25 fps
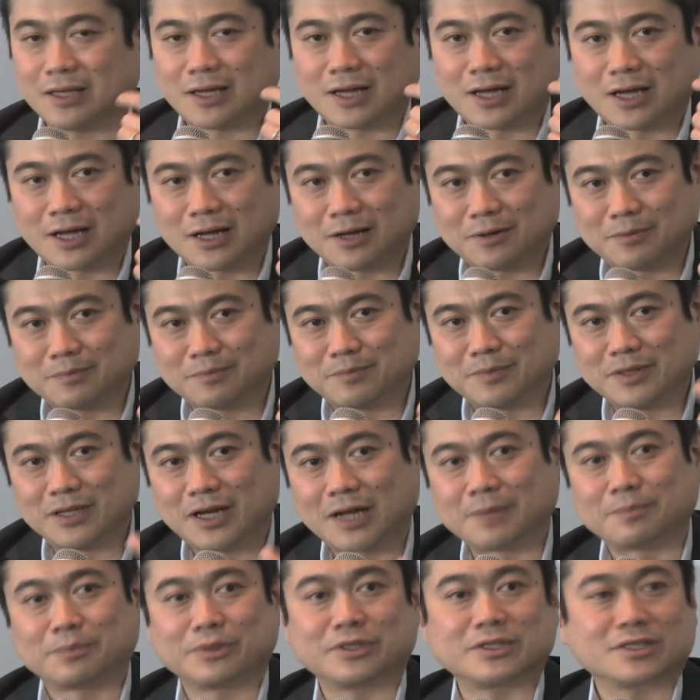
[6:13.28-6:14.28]
um,
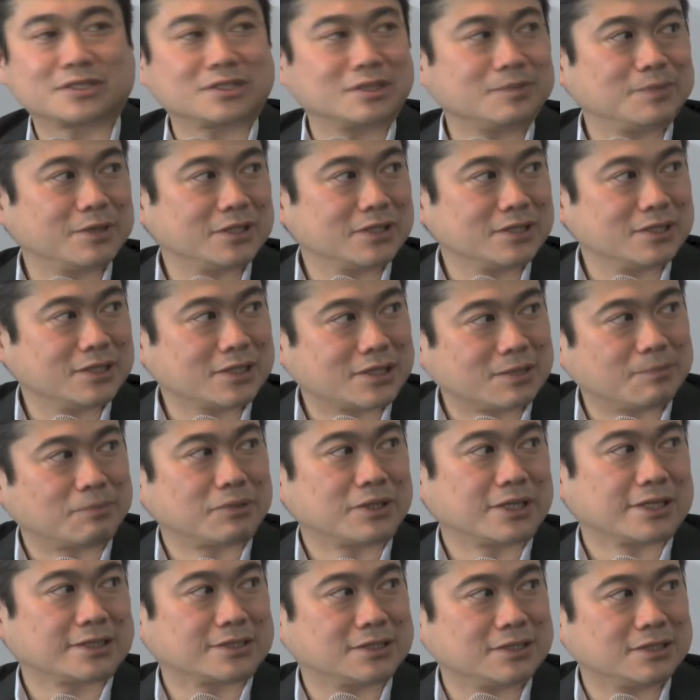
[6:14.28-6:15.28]
unpredictability,
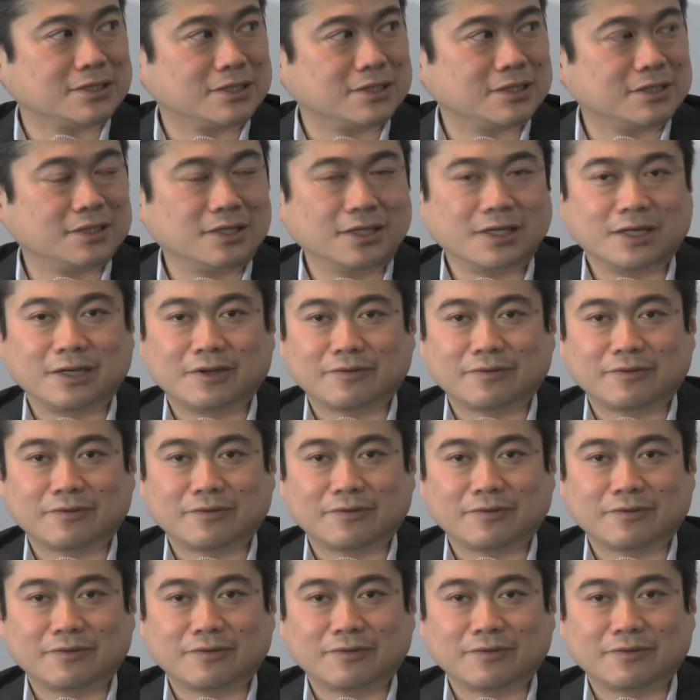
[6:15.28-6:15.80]
complexity,